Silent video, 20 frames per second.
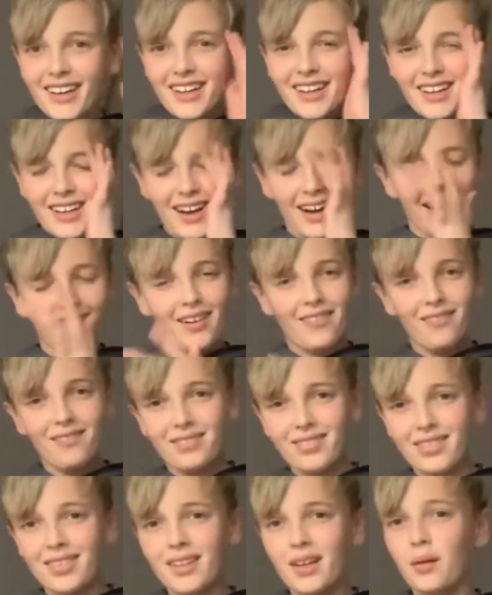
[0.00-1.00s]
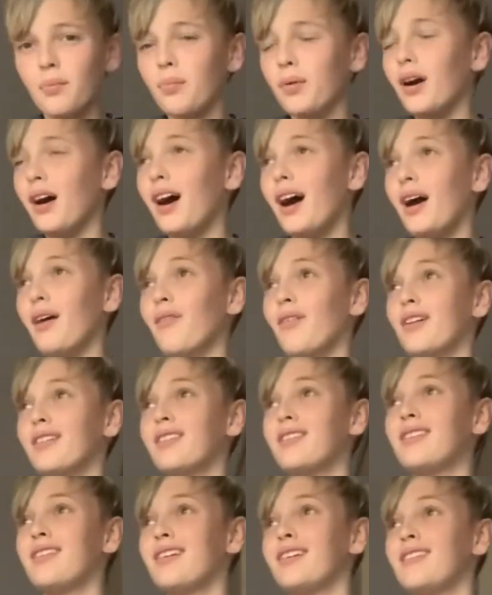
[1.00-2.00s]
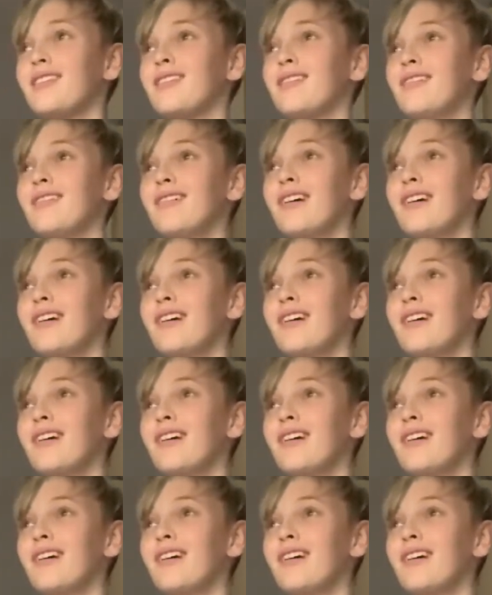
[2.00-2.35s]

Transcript: uh, but I wanted to.